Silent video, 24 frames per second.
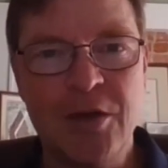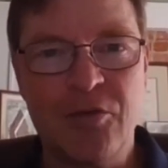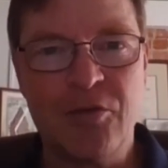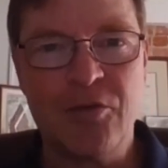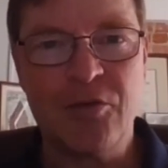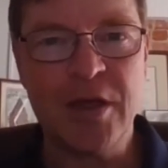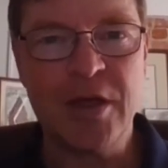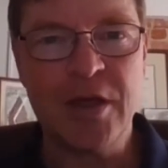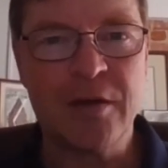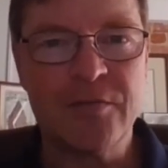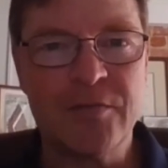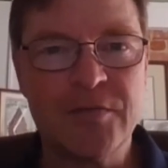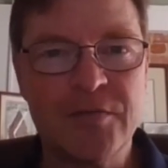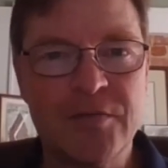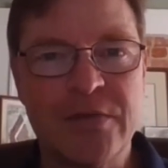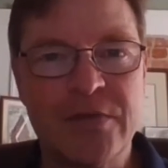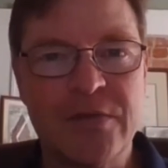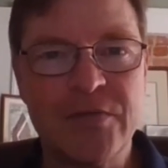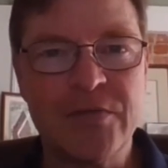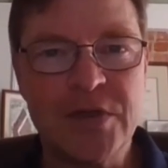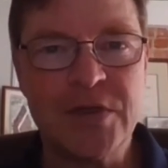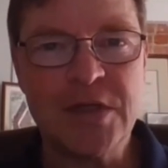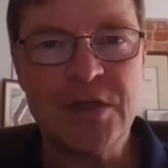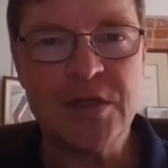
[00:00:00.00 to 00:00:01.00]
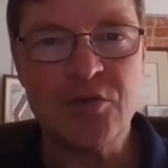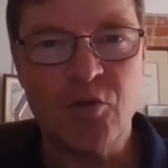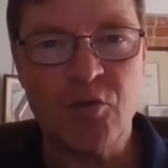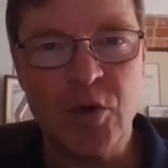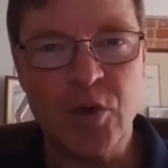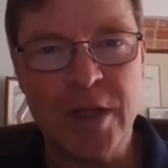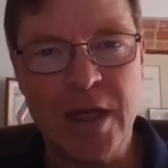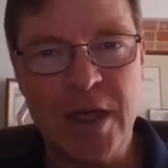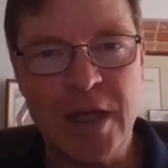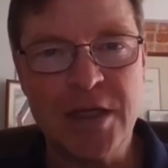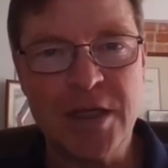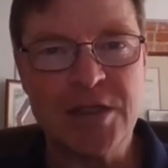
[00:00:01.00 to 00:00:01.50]
Think of
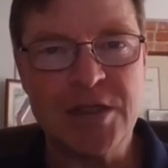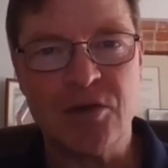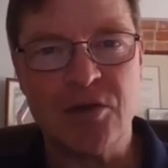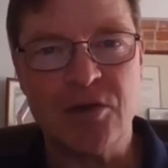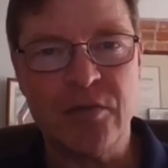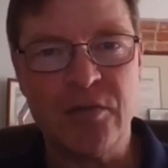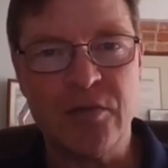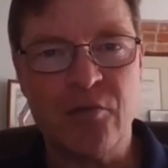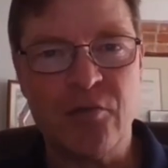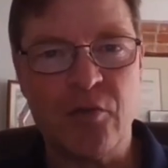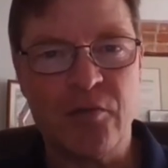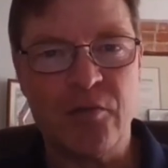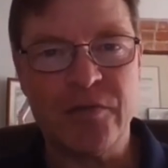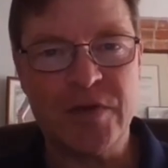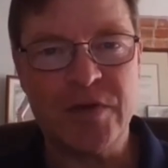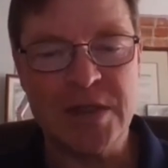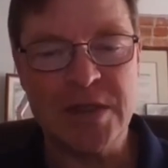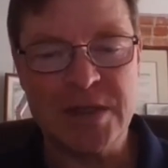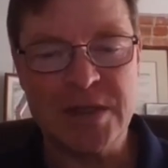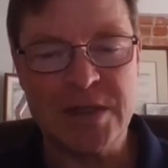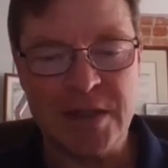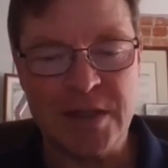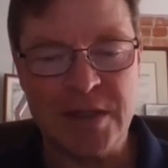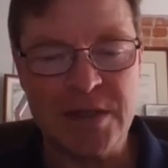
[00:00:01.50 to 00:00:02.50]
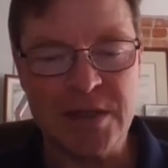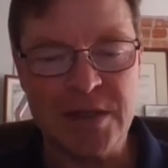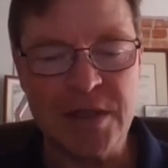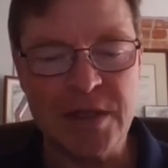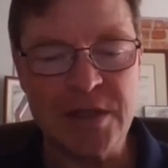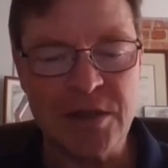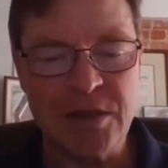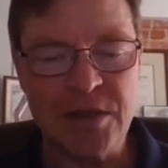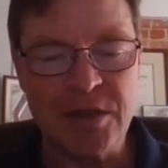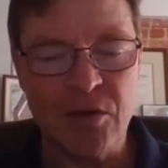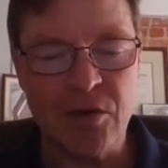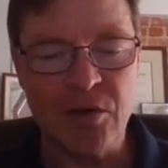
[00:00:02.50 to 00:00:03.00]
1728s,
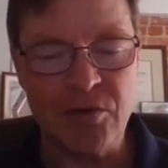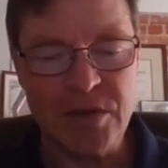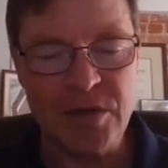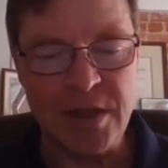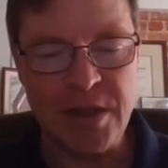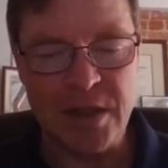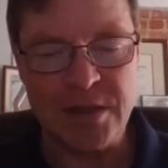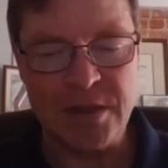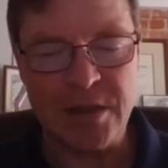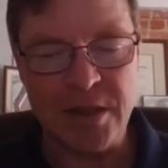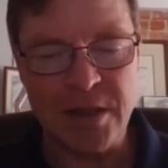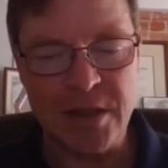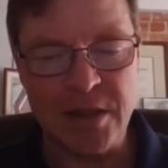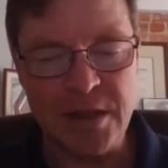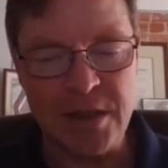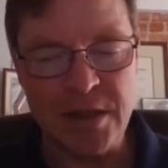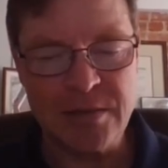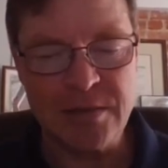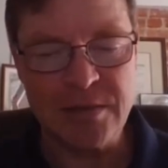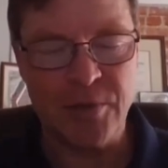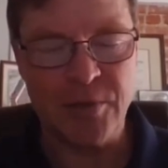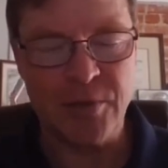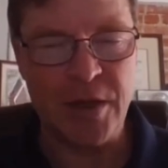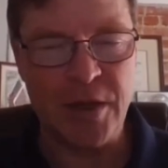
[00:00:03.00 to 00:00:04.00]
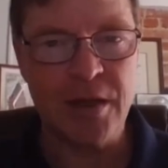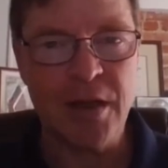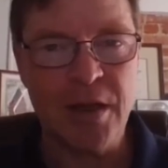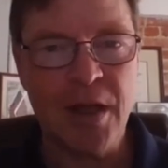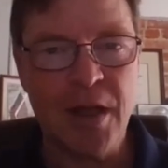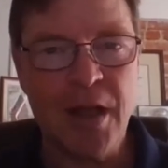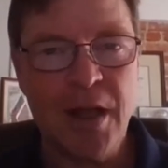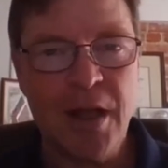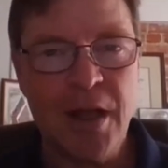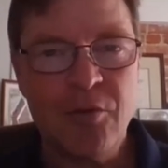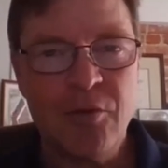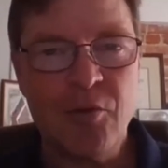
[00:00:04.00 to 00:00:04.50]
3456s, and those kinds of things. But
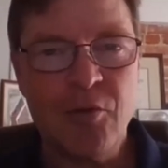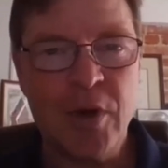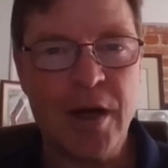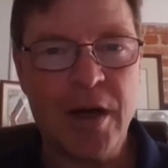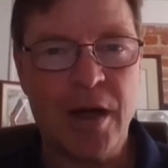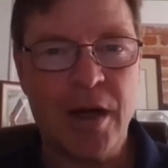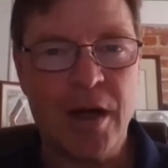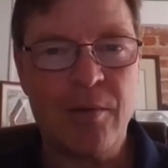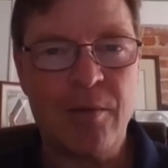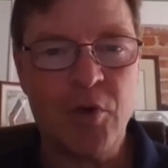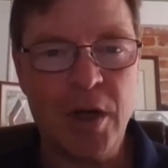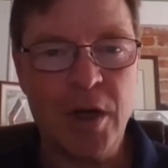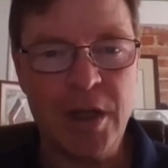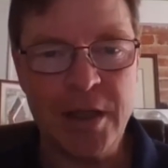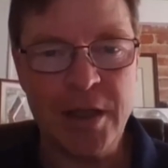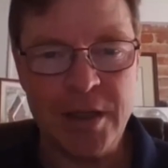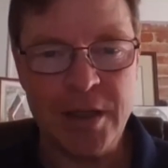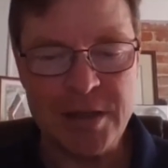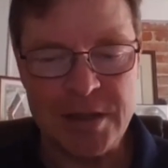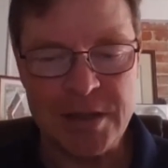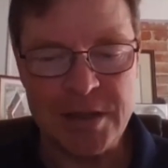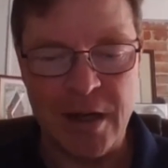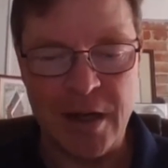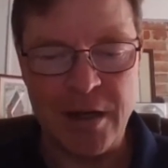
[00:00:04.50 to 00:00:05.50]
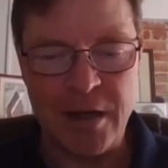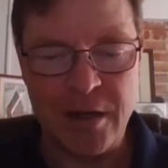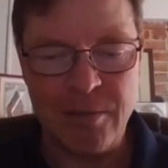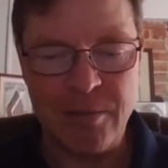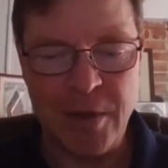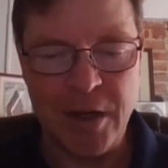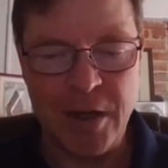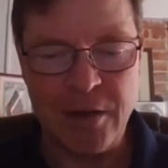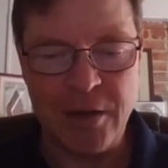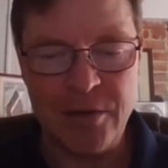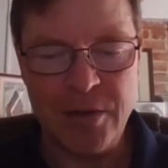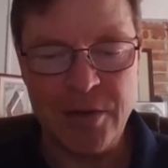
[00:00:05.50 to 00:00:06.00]
what I'm really excited
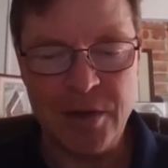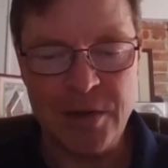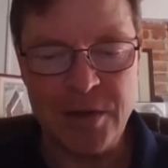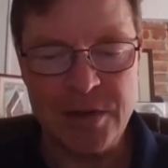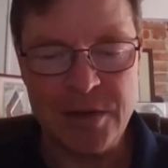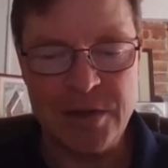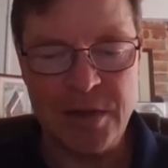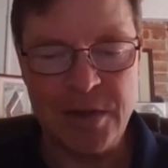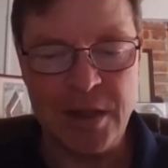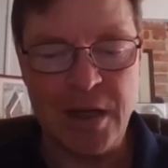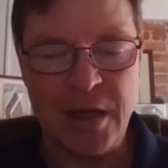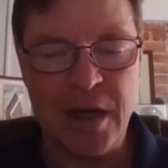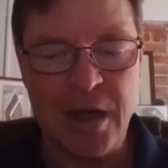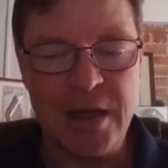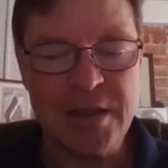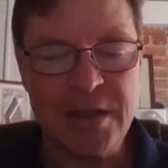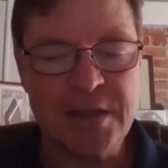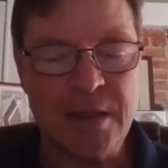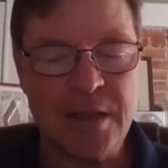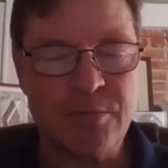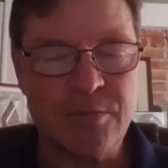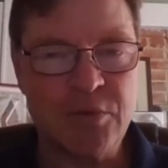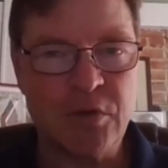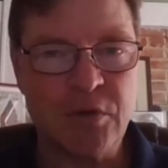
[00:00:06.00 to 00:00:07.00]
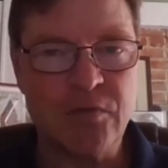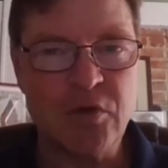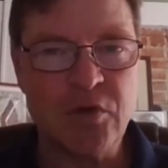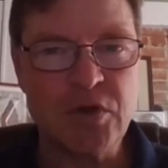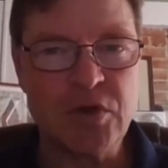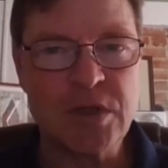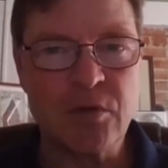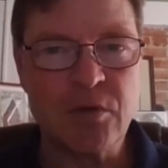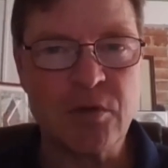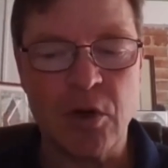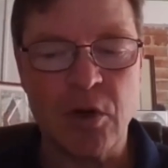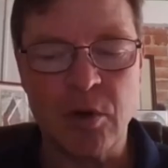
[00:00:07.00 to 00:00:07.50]
about is the concept of
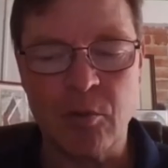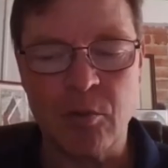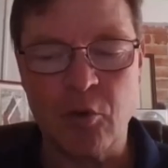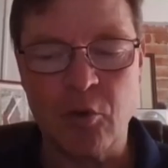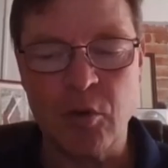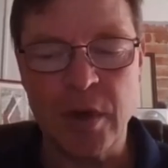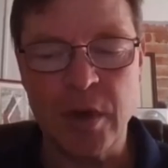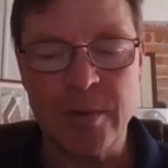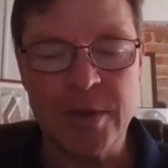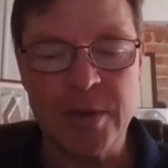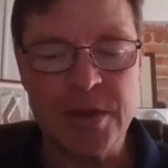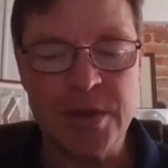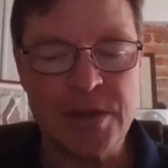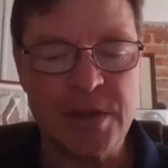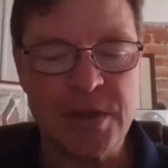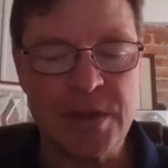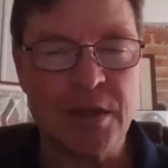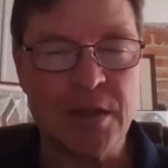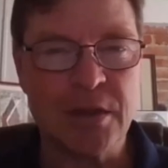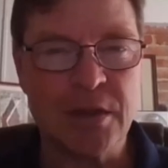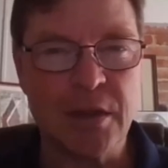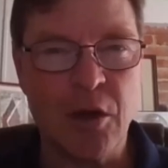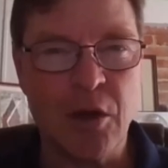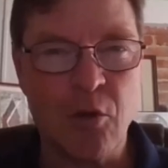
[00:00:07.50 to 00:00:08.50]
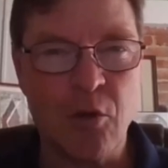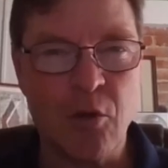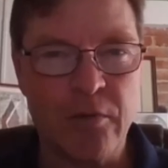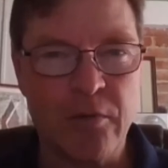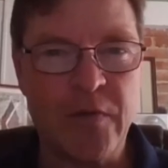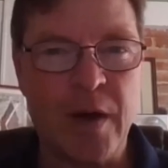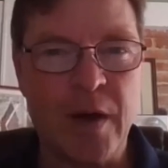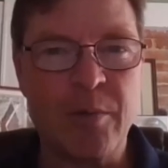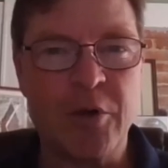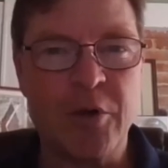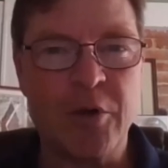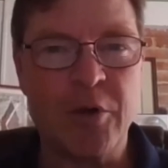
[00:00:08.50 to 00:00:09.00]
using rollable ribbons in
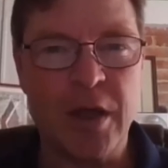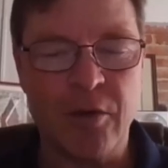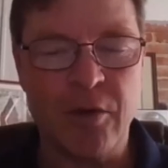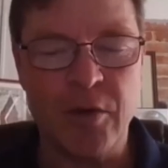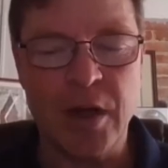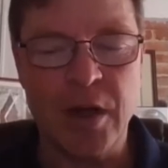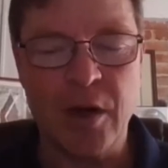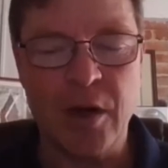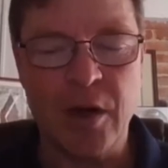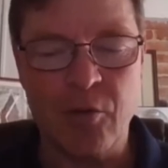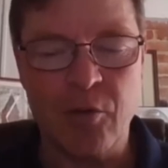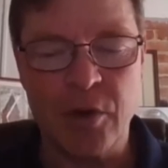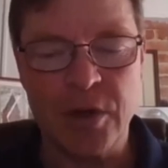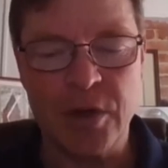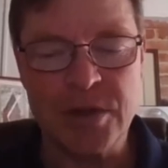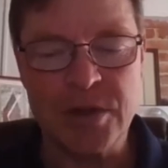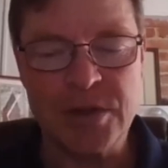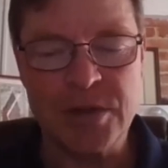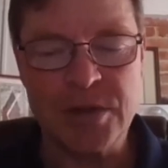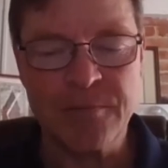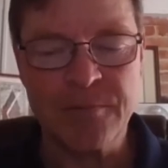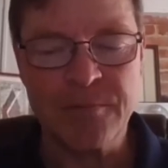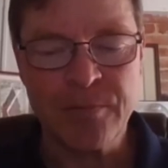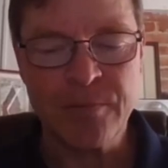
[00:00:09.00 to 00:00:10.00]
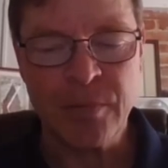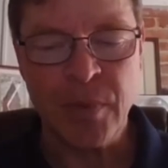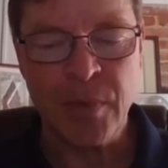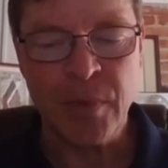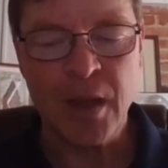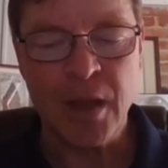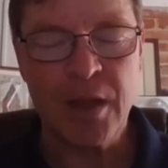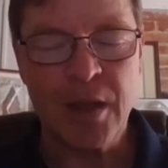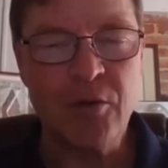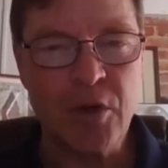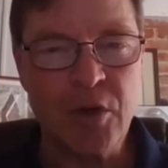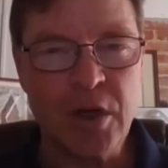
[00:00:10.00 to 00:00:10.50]
lower fiber count networks,
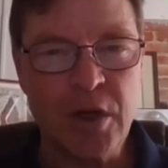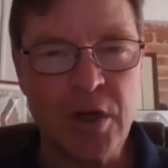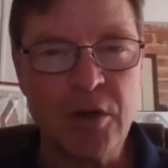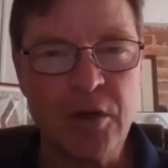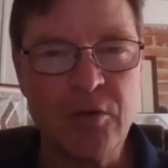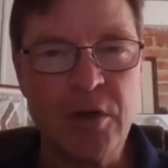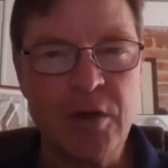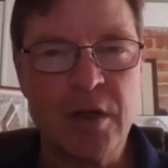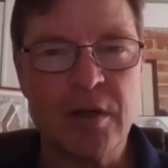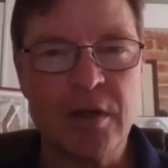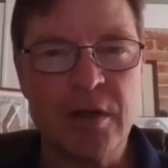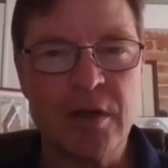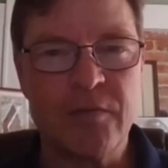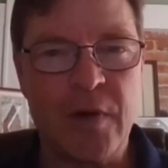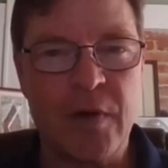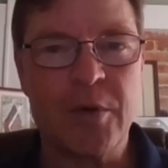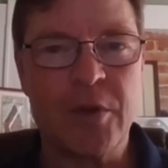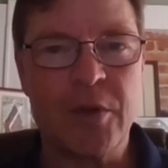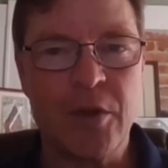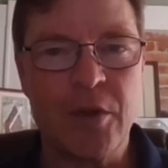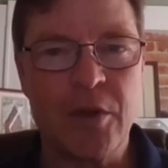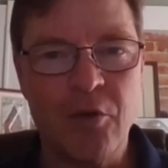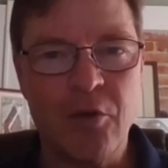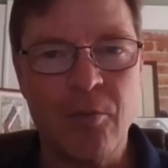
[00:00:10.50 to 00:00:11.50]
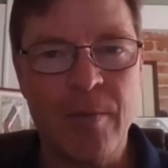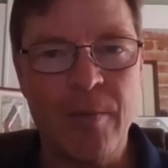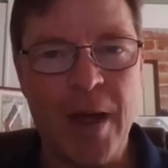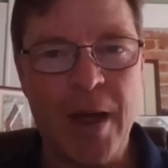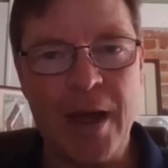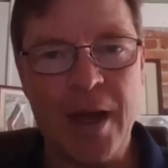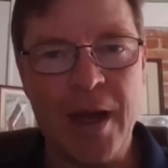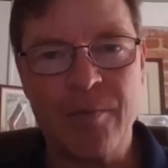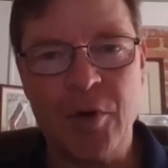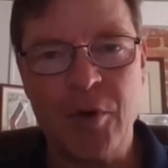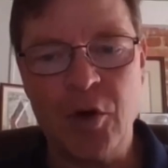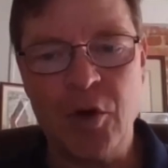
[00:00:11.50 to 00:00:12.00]
including fiber to the home
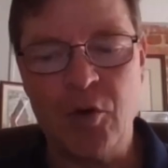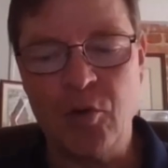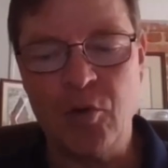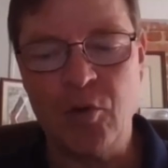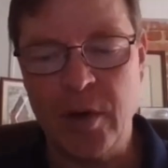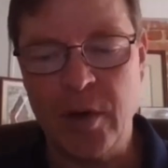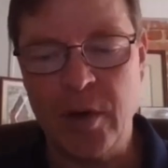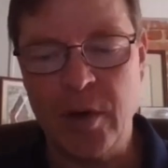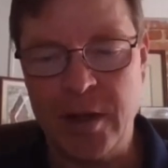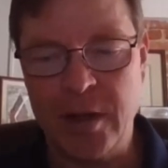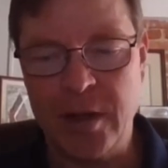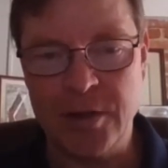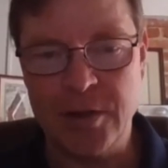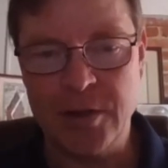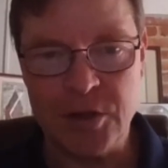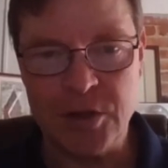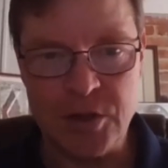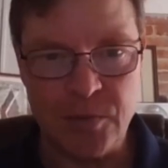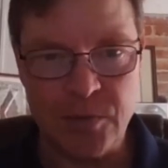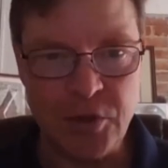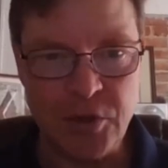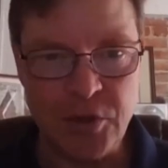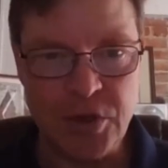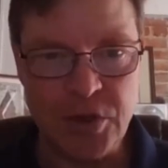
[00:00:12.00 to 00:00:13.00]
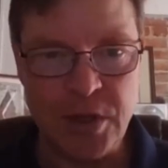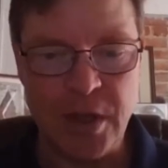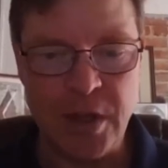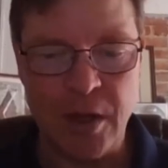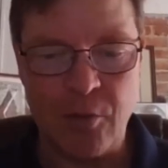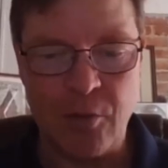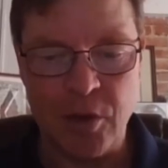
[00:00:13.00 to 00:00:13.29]
backbone and distribution